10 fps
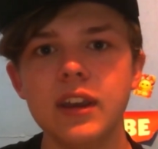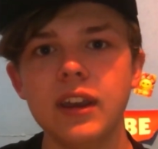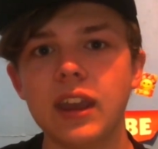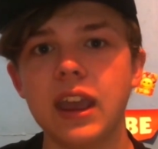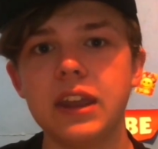
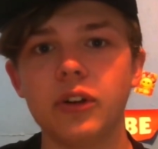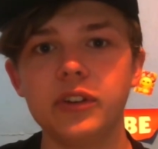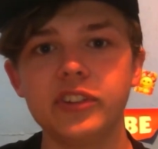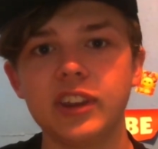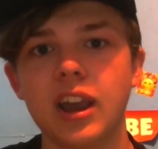And
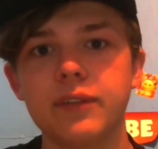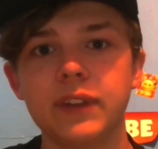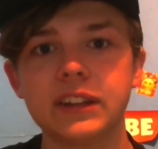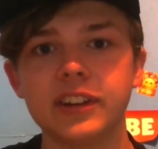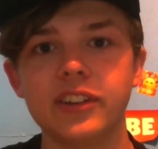honestly, I
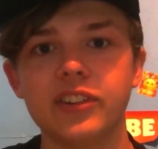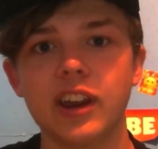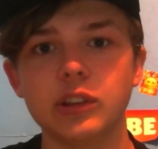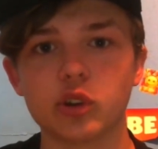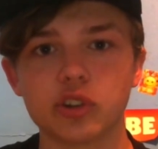think the
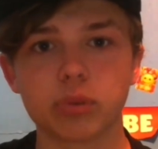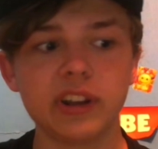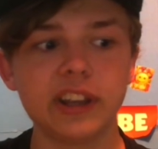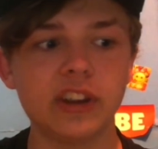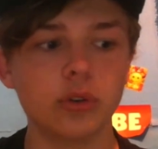design looks
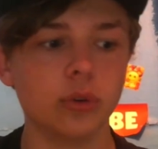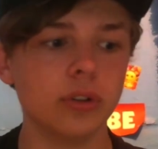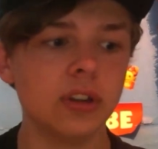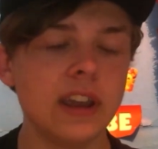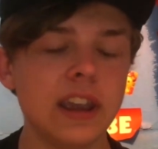pretty
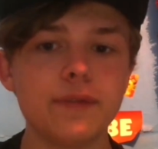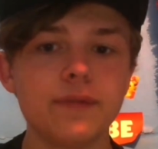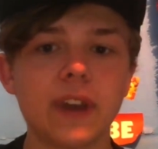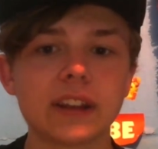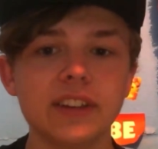cool. In
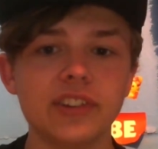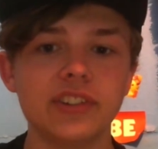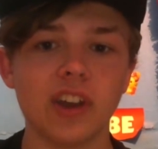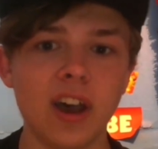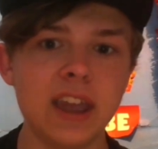fact, the
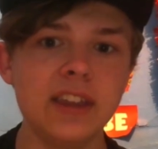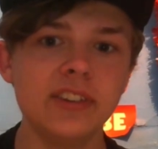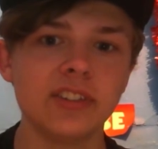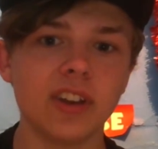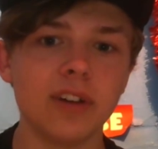
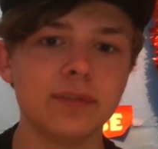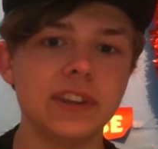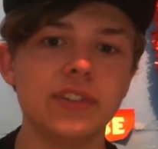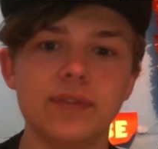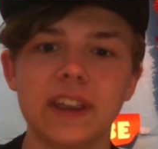size of
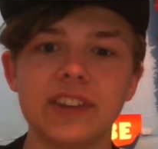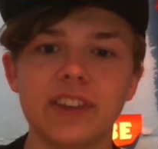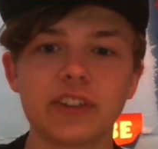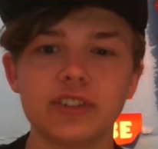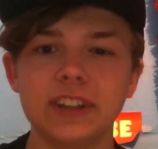this thing is
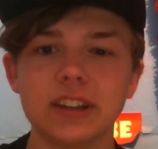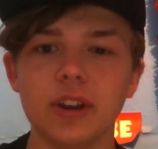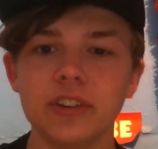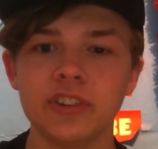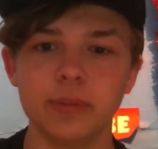actually a
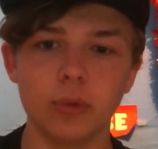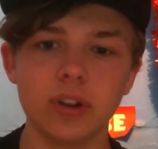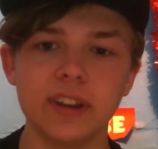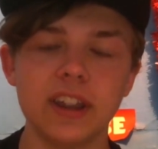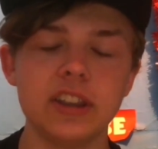lot
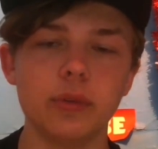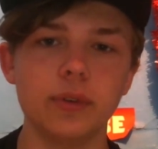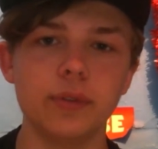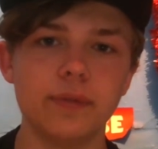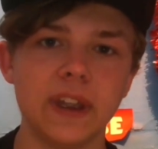smaller than you
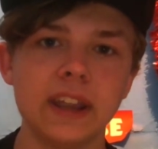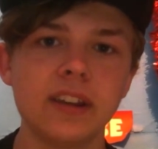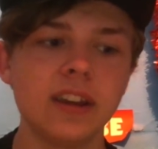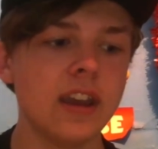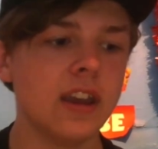would think.
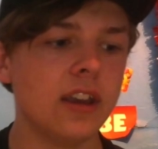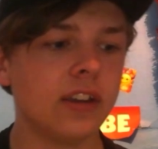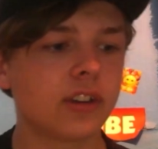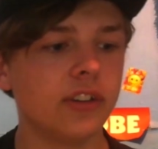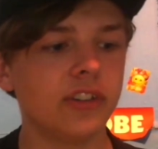
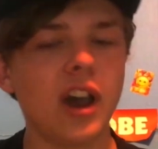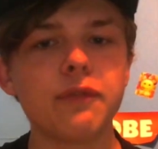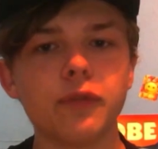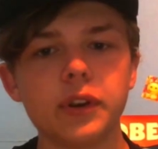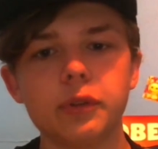Because I
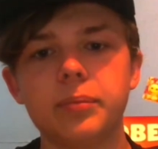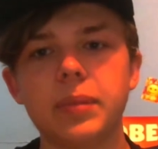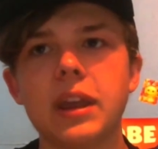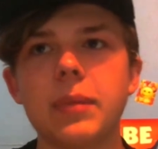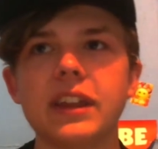thought it would
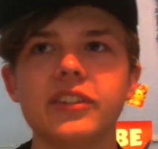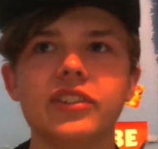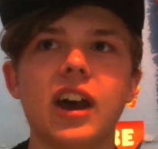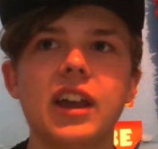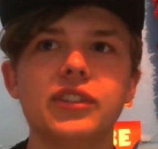be about the
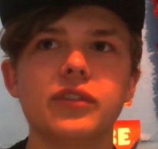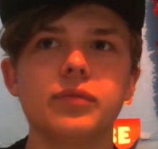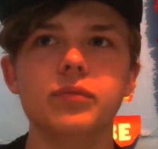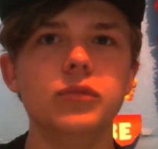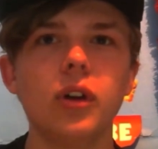size of,
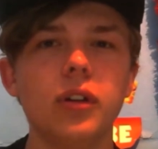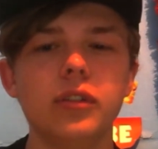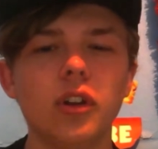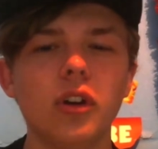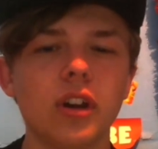not
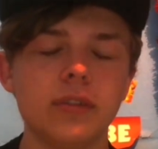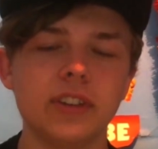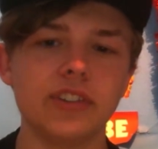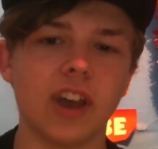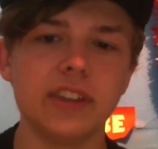the
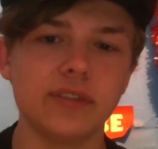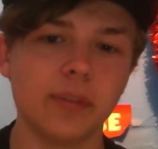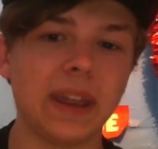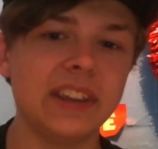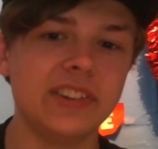size of a
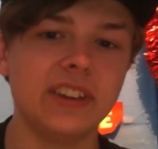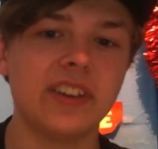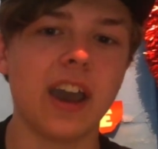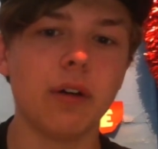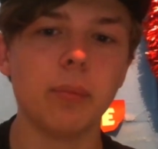PC
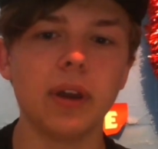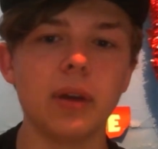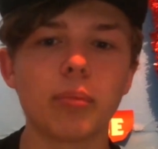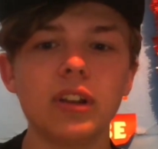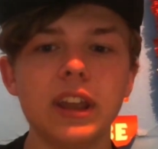tower, but
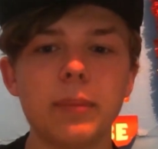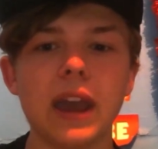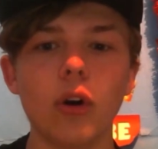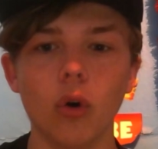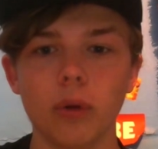probably
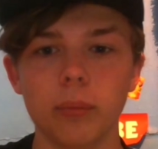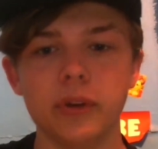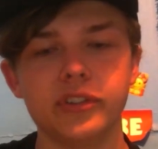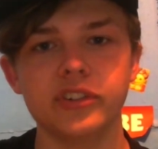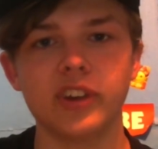about
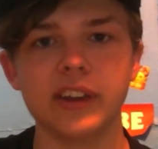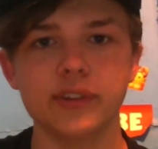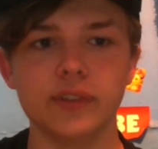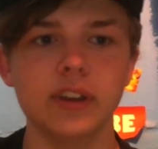almost the size of it.